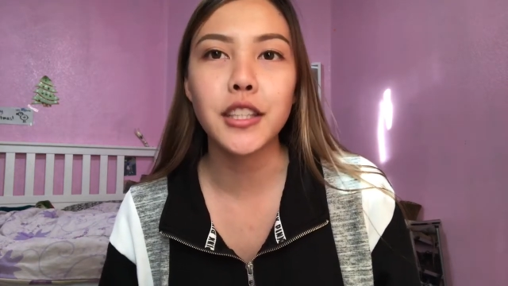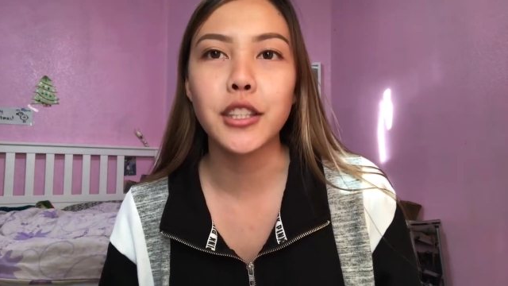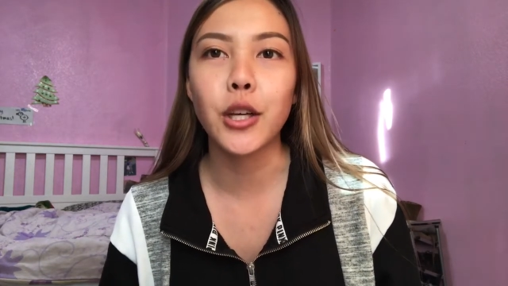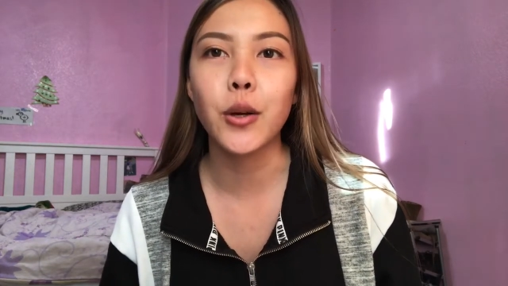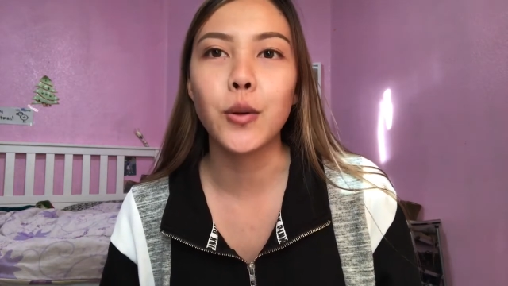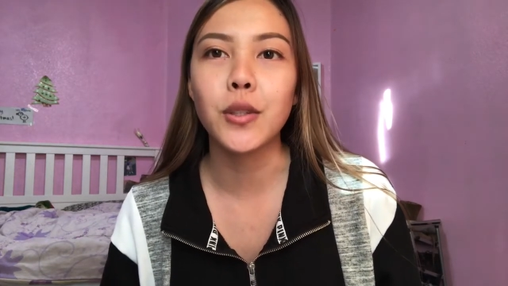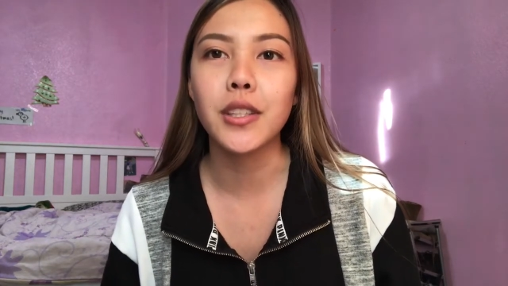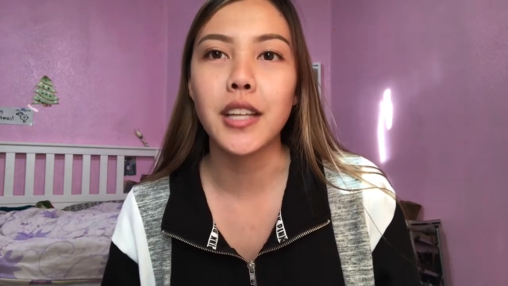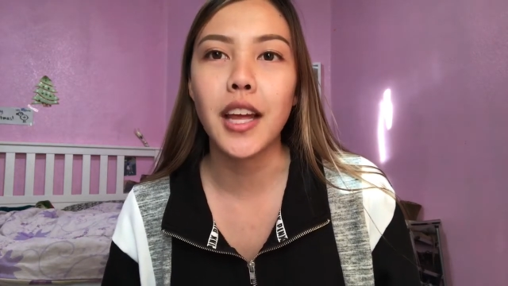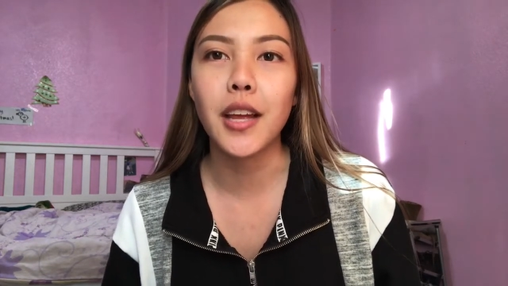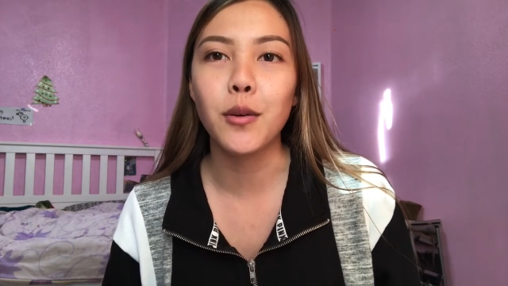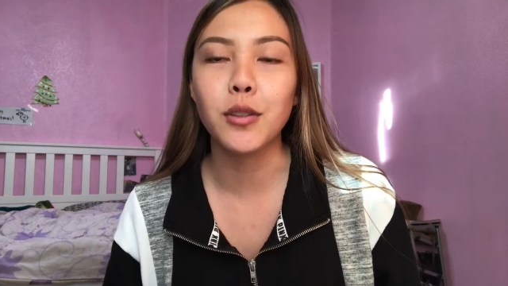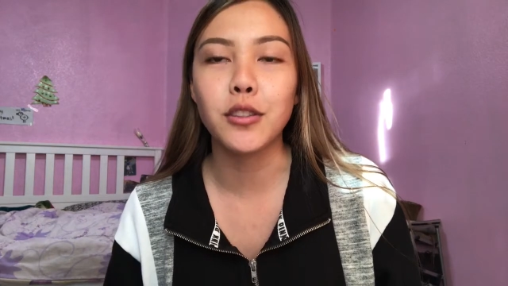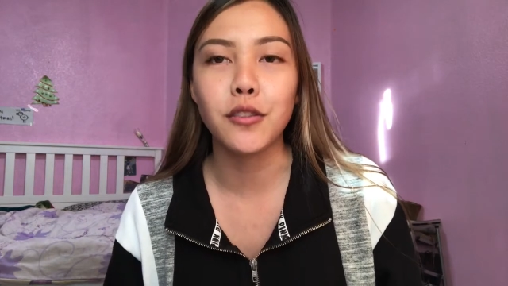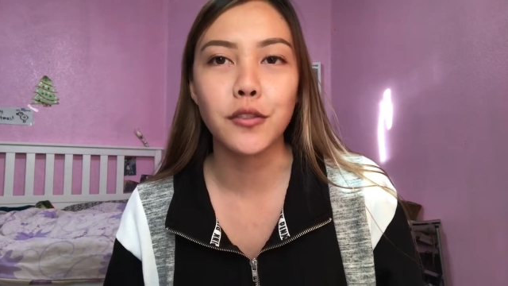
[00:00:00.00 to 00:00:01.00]
So
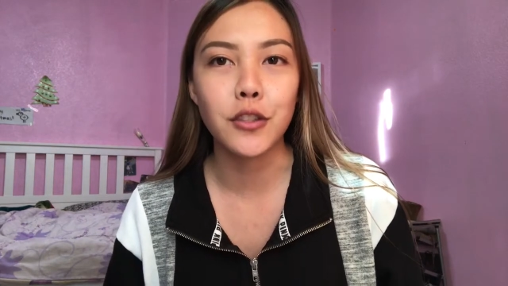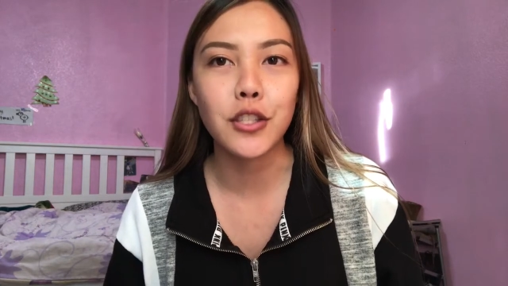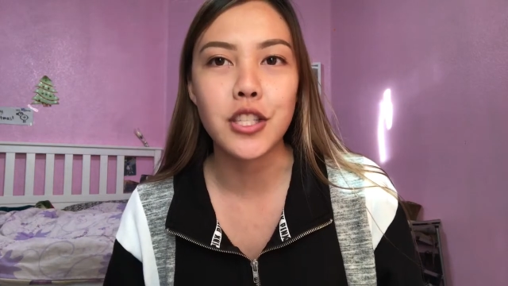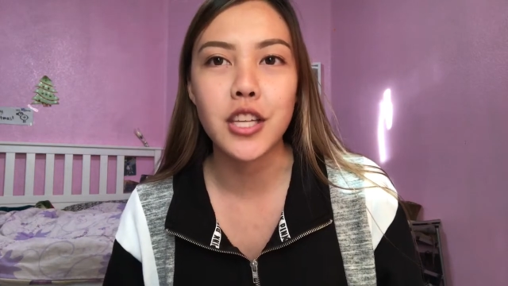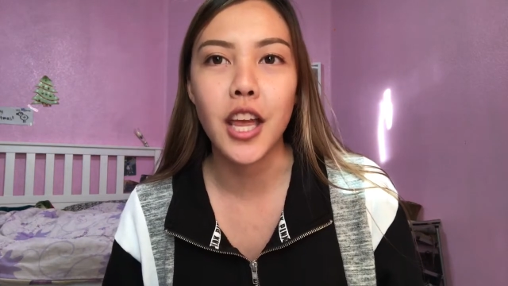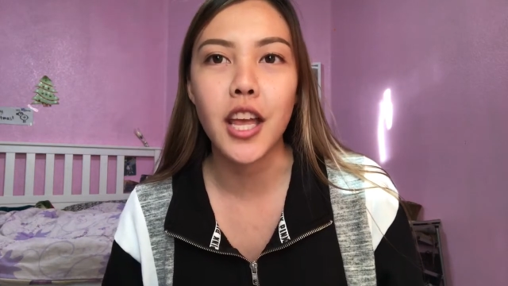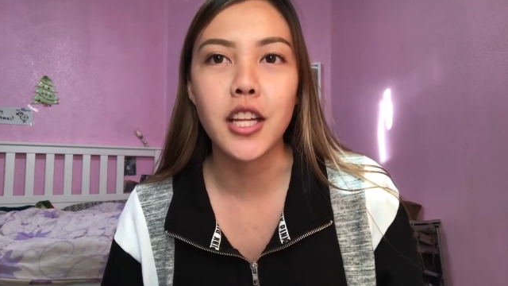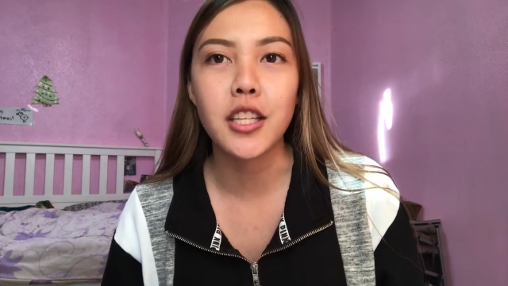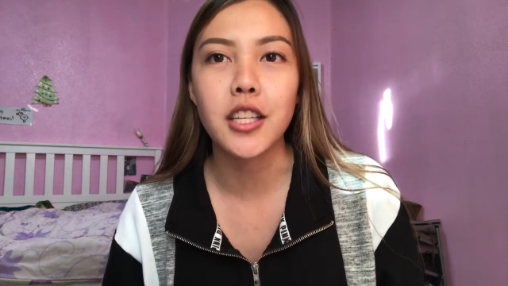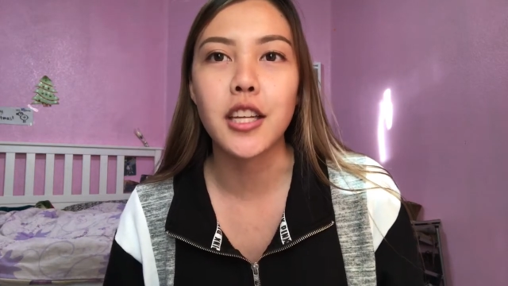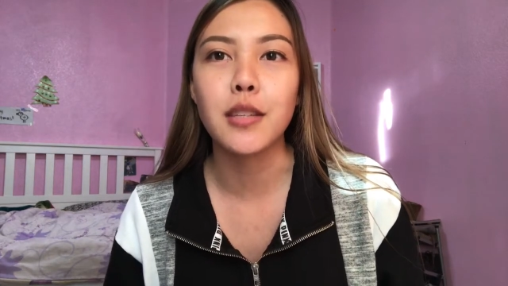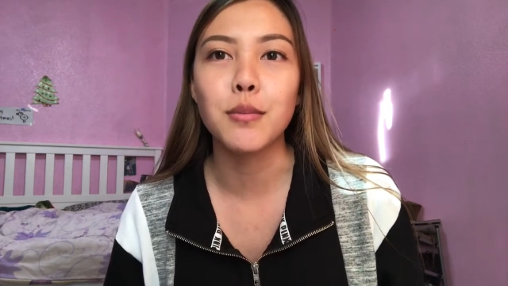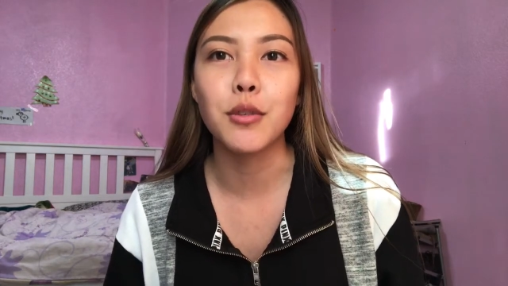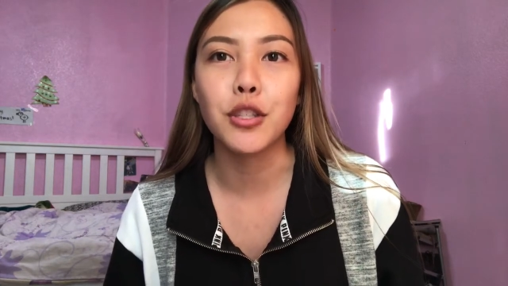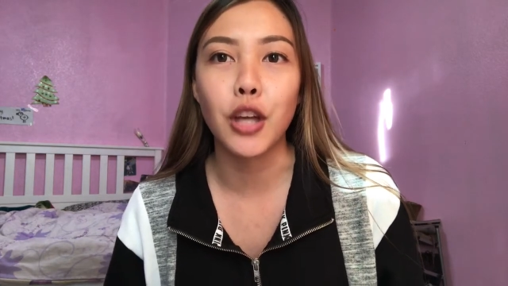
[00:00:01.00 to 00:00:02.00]
today was the first day,
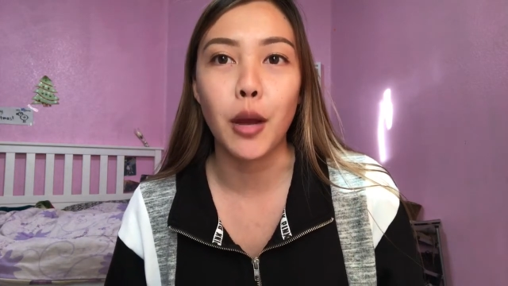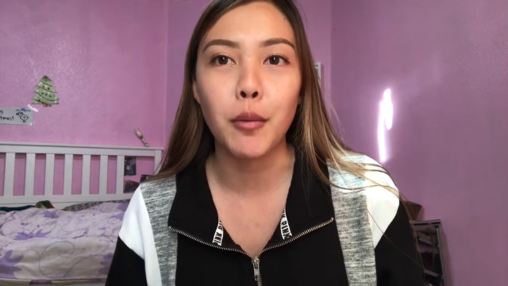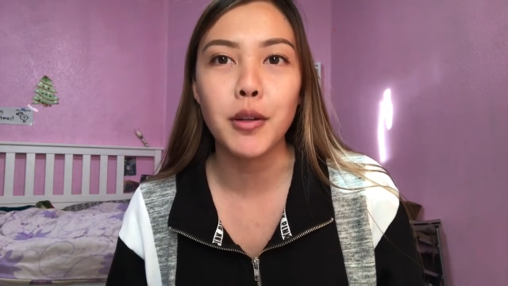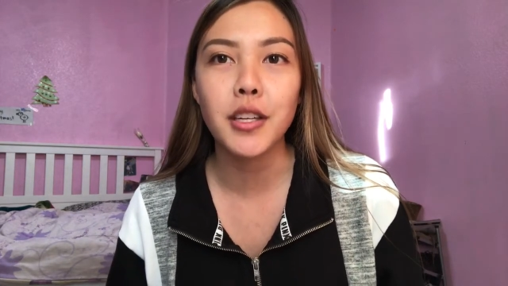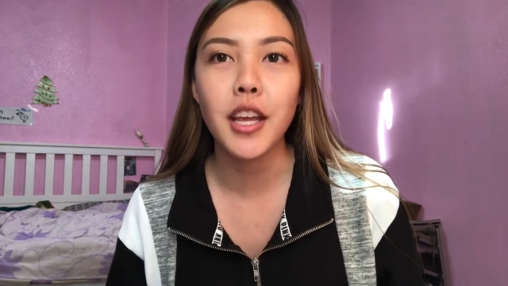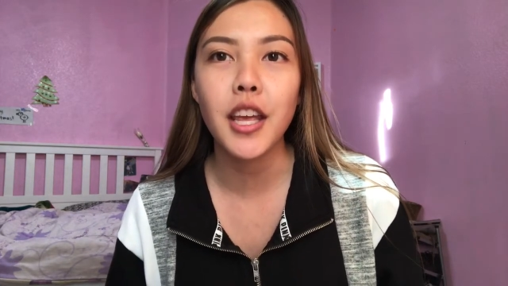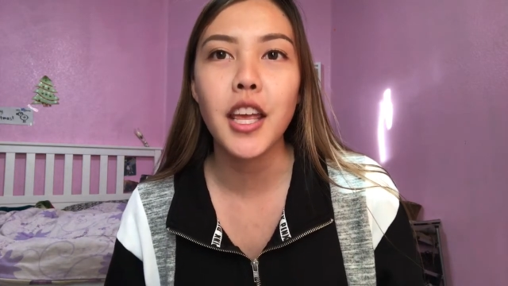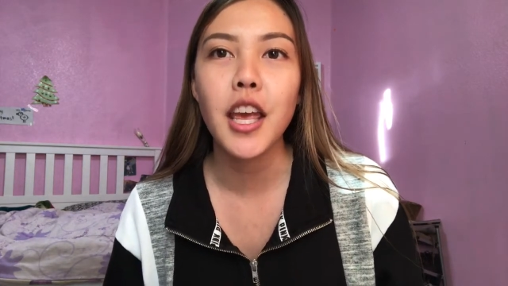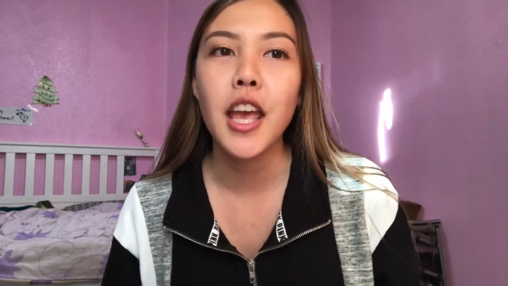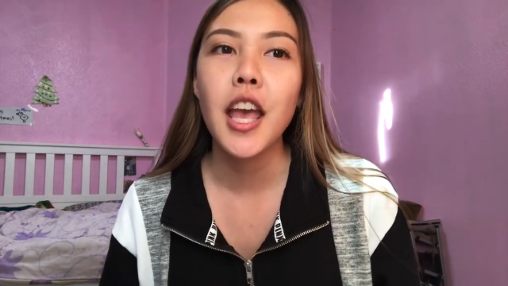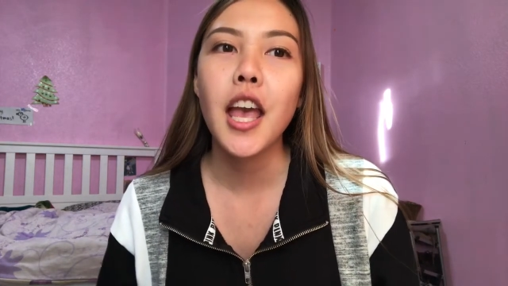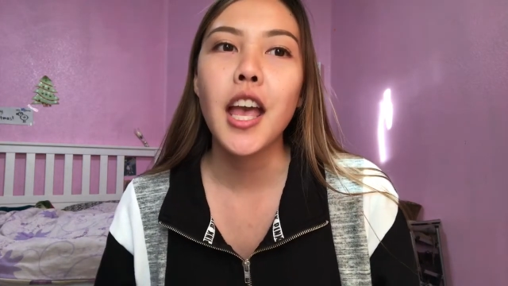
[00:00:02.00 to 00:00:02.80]
today's pajama day,